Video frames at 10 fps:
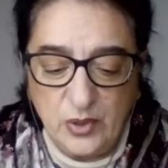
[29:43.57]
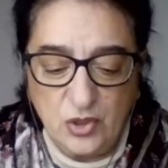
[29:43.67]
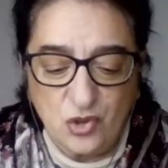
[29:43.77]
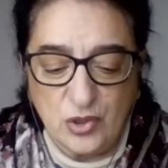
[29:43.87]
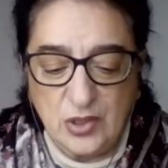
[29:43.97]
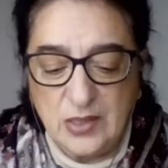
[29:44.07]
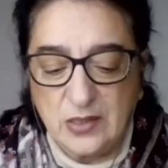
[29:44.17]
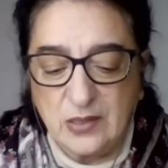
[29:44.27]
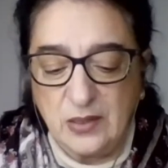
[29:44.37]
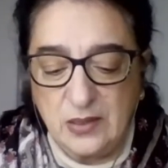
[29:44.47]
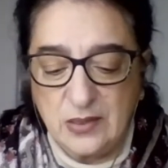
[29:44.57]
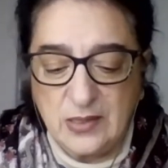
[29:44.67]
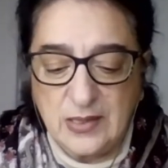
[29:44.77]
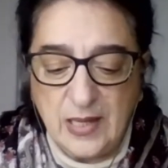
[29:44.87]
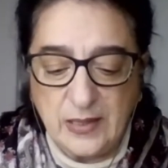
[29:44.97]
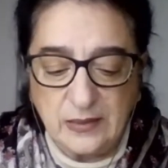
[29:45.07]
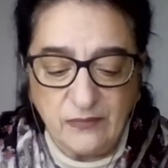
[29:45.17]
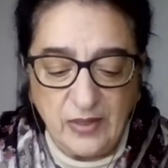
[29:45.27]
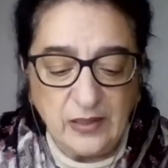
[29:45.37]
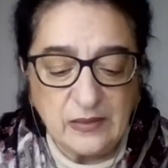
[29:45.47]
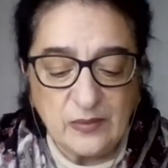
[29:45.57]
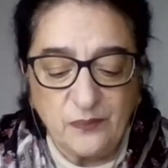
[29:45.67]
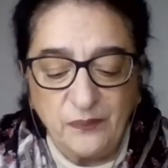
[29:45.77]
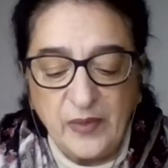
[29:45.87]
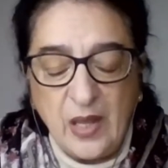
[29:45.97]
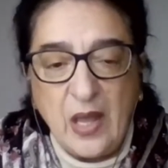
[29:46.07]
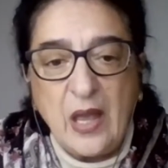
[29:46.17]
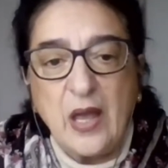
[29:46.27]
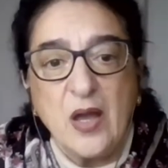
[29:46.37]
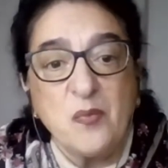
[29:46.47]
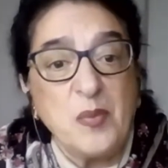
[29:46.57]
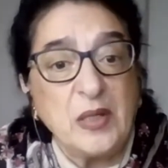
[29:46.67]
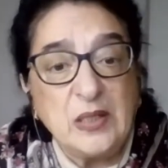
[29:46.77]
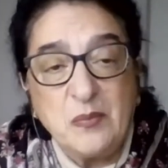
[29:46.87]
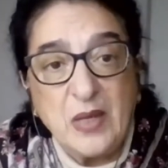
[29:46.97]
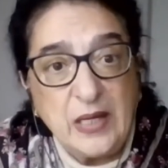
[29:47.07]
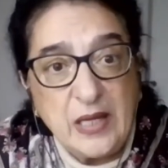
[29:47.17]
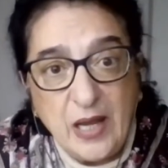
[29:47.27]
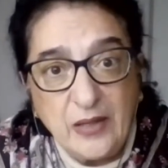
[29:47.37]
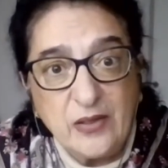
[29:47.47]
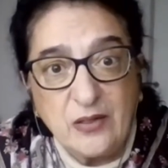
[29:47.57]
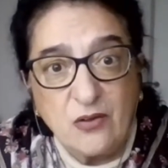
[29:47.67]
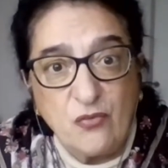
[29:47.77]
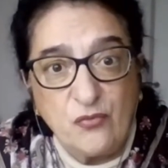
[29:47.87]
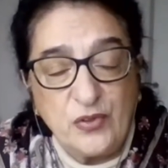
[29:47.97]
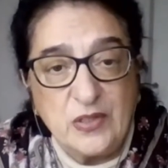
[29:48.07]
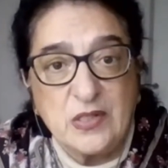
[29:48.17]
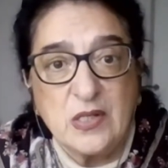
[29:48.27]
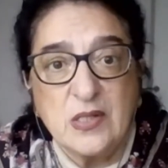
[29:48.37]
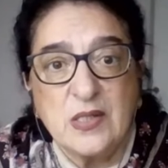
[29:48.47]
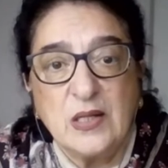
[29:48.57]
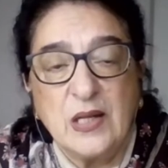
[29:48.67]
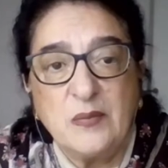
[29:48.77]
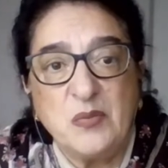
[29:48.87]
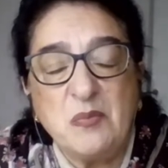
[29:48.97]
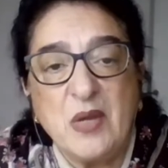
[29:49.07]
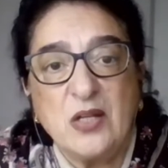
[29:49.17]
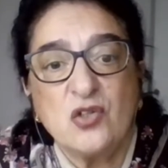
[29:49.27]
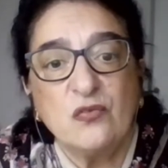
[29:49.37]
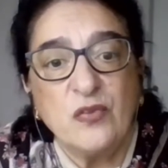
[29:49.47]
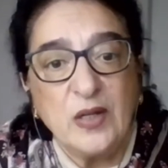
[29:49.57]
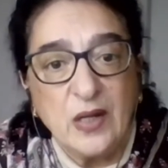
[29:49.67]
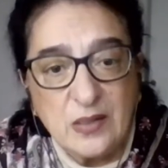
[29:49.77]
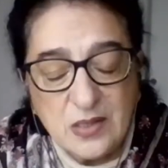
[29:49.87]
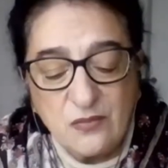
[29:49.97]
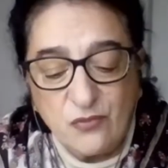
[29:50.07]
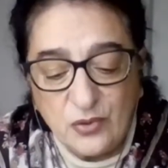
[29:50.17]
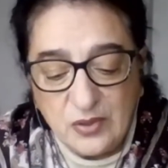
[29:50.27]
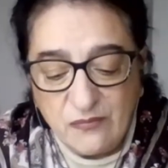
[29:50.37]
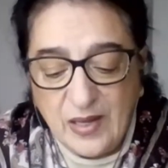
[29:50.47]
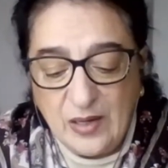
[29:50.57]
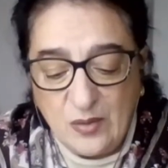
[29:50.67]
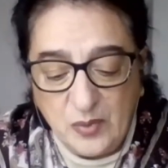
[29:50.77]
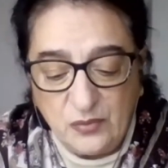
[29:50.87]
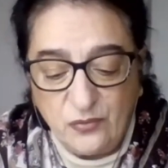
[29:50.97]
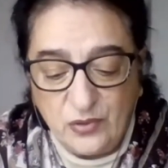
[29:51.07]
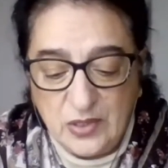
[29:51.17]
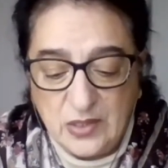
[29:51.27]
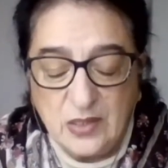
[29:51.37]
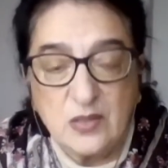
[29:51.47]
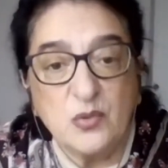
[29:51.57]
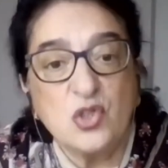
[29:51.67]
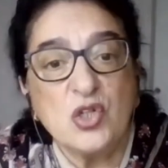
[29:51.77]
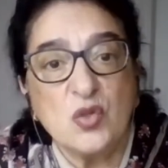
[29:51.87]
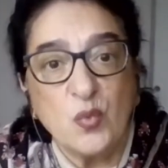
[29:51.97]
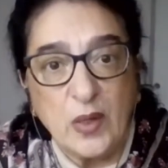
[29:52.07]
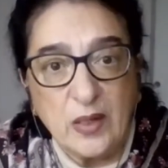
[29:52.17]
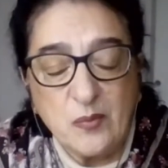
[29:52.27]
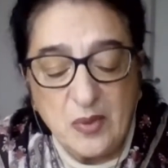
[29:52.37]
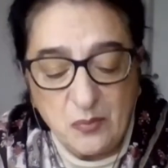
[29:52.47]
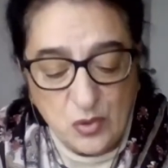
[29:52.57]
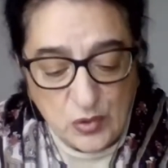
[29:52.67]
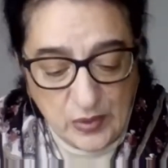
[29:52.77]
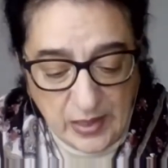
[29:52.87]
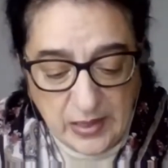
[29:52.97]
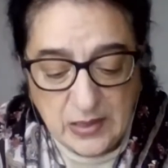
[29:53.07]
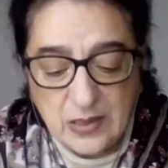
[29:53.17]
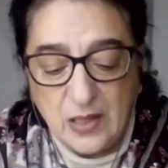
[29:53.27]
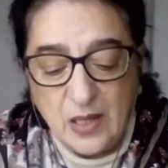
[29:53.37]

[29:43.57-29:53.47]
which this is a side event, but in many other conferences. Let me mention financing for development, for instance, which is where member states